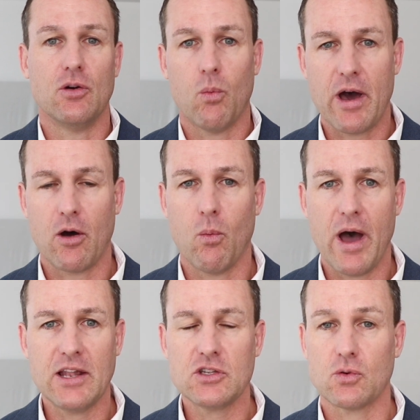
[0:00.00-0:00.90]
your one on
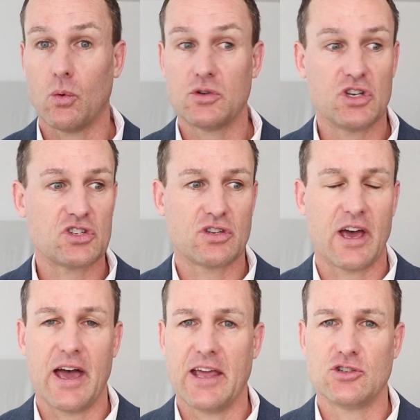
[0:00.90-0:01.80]
ones or just
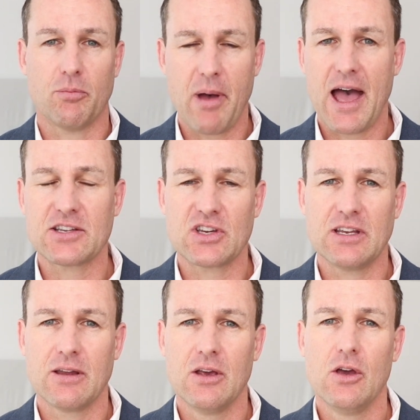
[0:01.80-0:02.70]
uh, as you're
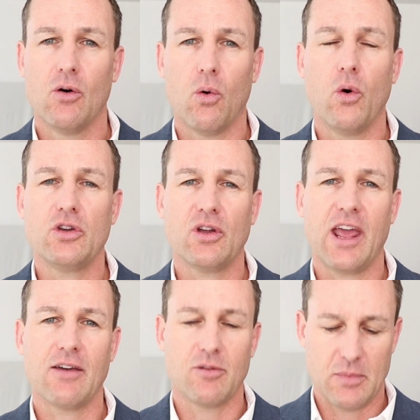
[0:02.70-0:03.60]
passing or you can
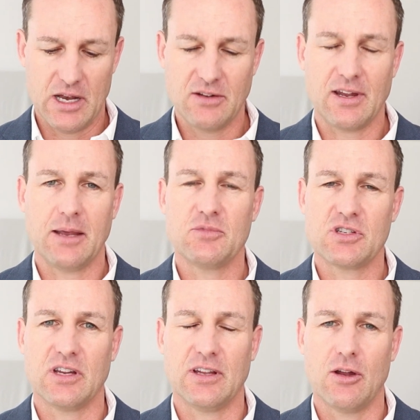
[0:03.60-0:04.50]
have them in a team
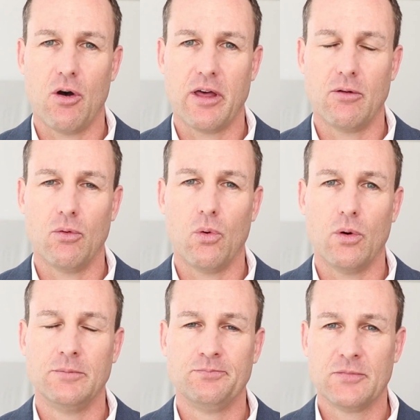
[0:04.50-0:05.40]
setting, either or.
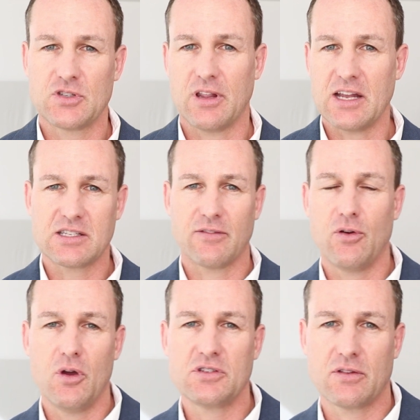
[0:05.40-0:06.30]
So that's the
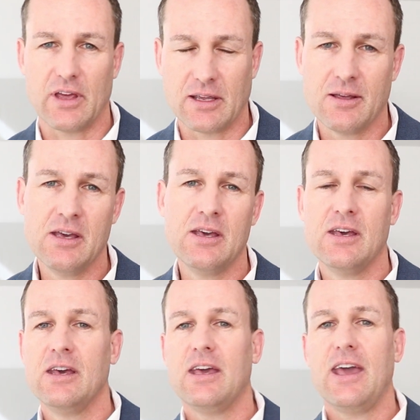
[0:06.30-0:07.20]
first thing.
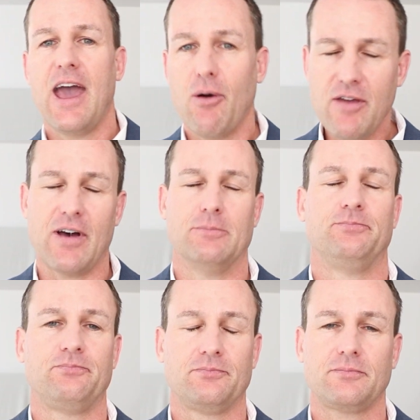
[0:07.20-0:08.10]
However,
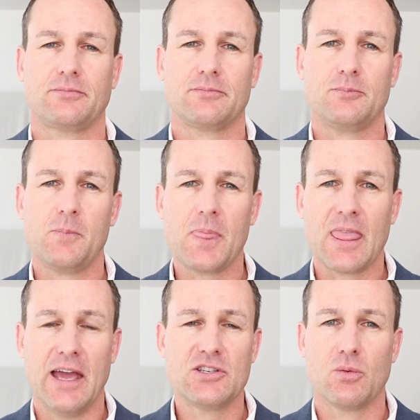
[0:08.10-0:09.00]

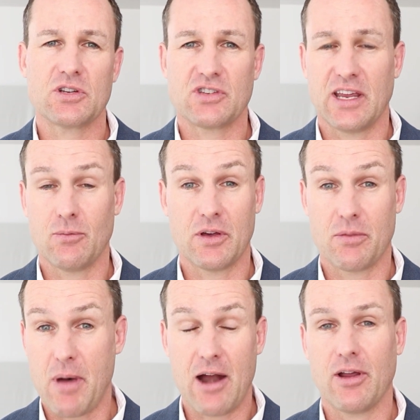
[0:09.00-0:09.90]
as you would have seen
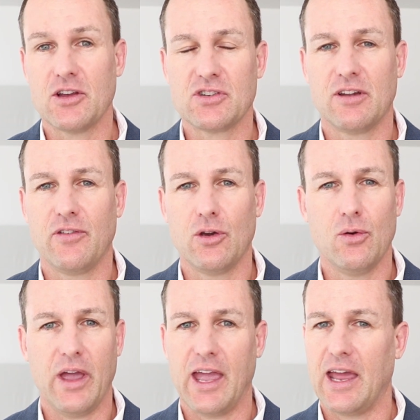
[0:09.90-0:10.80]
with Mario's
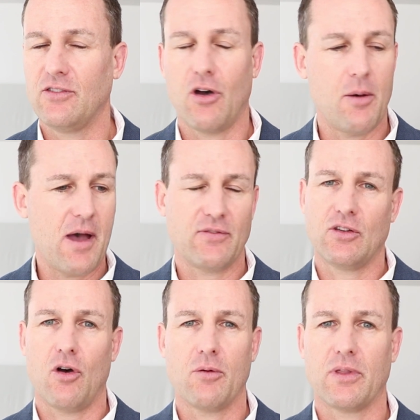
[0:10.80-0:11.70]
interview and time after
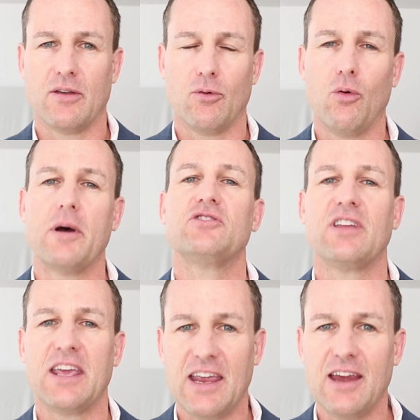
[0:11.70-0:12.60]
time with almost
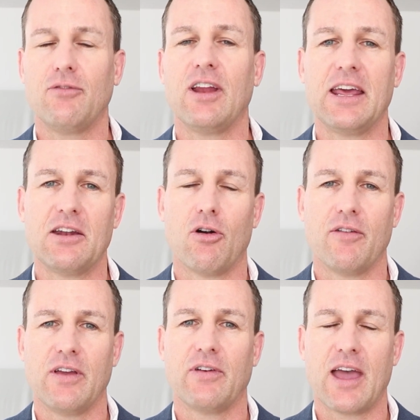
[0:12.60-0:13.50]
every leader
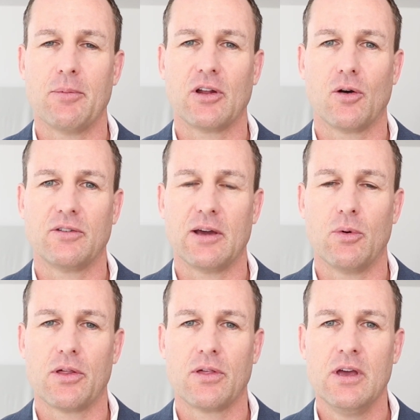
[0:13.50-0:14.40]
I've ever come into contact
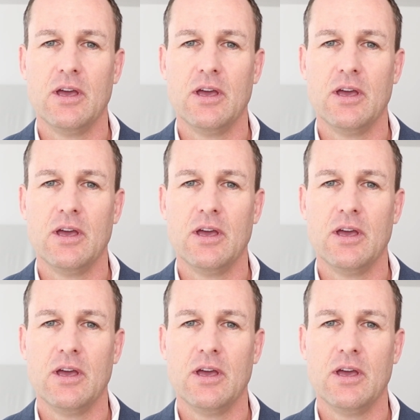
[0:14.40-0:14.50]
with,